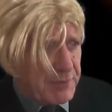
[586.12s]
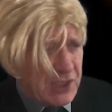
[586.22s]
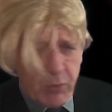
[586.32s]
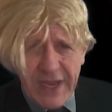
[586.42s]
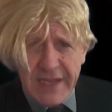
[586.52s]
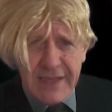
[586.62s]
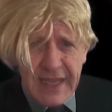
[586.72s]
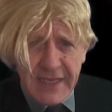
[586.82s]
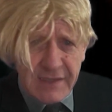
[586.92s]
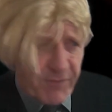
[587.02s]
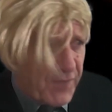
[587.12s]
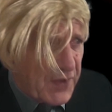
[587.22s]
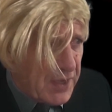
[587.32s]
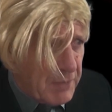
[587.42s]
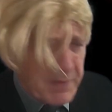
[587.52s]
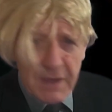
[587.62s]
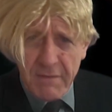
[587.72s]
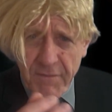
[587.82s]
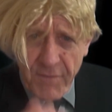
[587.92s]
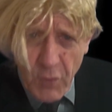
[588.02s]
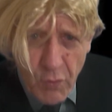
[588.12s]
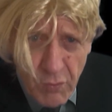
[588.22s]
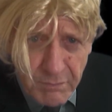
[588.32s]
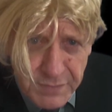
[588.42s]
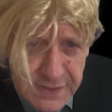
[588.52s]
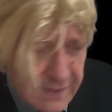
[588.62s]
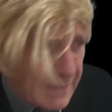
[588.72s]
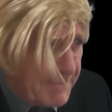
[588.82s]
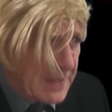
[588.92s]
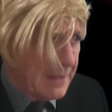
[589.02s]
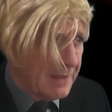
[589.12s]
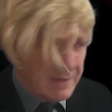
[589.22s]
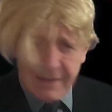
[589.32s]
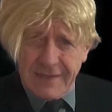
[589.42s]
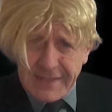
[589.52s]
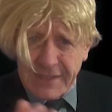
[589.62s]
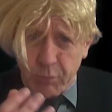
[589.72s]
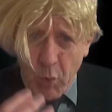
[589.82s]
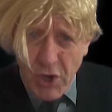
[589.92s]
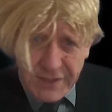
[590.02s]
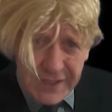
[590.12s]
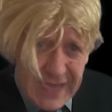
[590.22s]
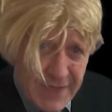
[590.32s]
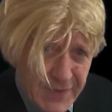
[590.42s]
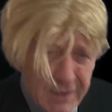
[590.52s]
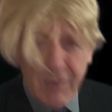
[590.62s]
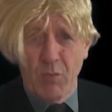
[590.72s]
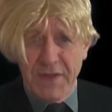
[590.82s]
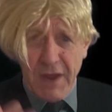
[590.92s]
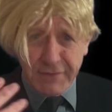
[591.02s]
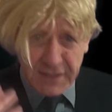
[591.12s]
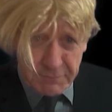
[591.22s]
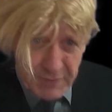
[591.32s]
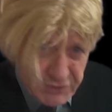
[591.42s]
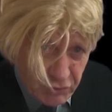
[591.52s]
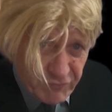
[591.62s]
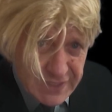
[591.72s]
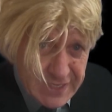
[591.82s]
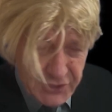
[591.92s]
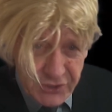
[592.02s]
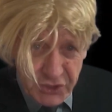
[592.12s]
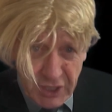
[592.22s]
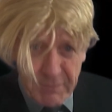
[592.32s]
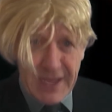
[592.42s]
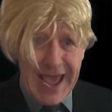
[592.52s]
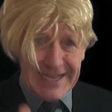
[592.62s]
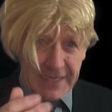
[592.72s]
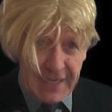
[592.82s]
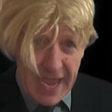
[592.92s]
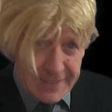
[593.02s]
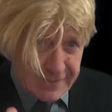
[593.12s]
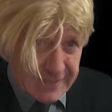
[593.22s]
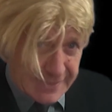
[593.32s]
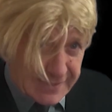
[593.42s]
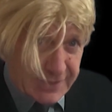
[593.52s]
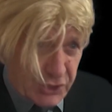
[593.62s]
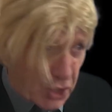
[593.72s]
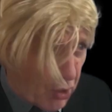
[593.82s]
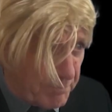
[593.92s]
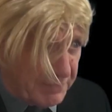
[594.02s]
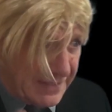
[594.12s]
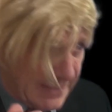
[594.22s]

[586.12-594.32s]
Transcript: between these verb forms. Let's work together with our special relationship and get this job